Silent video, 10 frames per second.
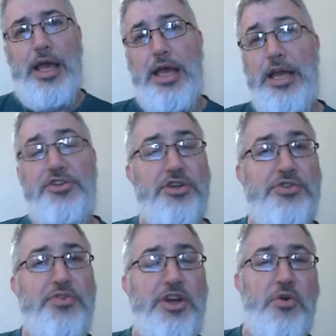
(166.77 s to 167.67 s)
It's also
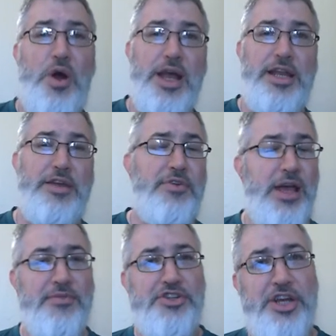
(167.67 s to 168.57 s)
very quiet. If you
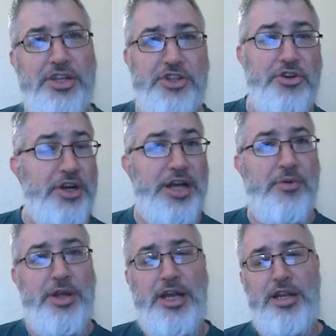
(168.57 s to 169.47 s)
have a chance and you're on
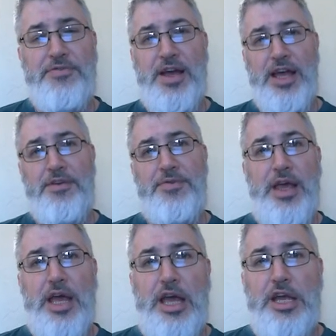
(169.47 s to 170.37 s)
Highway 95,
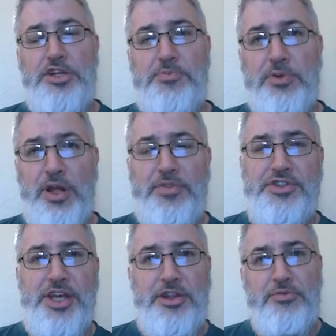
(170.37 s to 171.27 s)
just pull off the
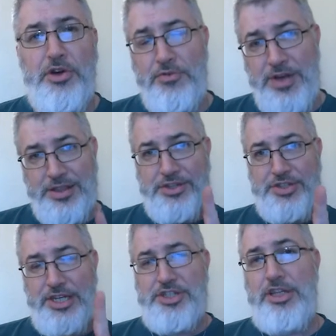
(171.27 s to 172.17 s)
side of the road. In fact, this
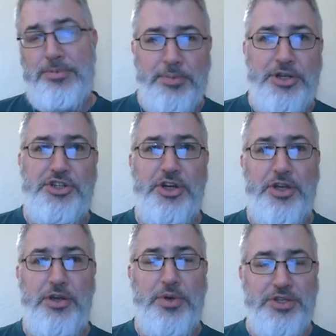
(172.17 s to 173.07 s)
next clip I'm going to show
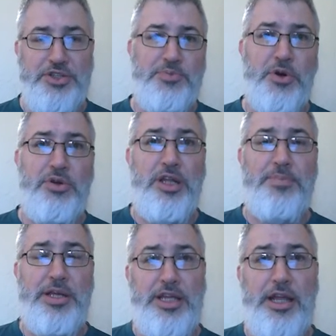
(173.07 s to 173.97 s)
you is a small clip
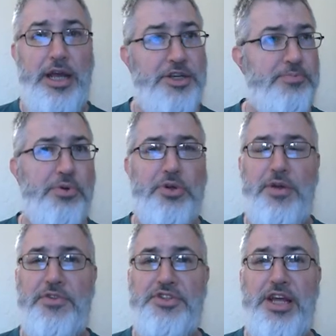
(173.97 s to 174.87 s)
I did. I just pulled
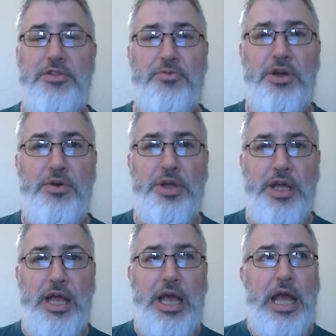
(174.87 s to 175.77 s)
off the side of the road,
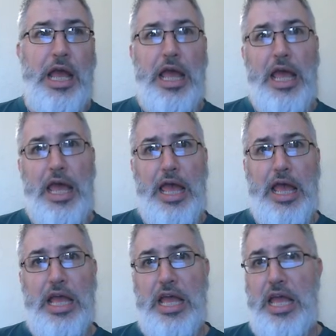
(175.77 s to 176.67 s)

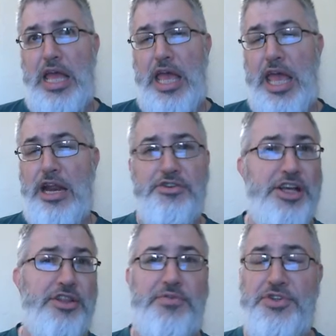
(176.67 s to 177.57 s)
and I was
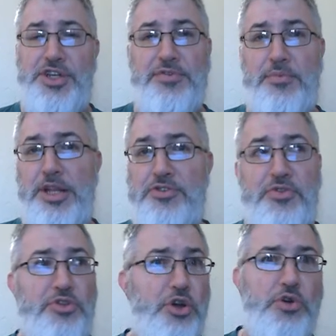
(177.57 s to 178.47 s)
out there for several minutes
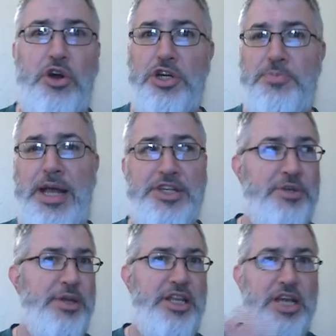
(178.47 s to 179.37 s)
with no cars
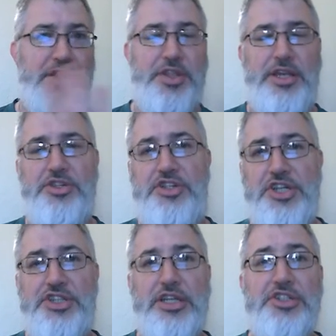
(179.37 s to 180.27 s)
passing me, nothing,
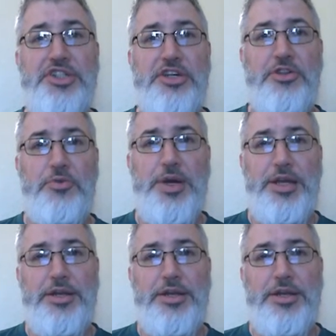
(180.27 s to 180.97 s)
just listening to the wind.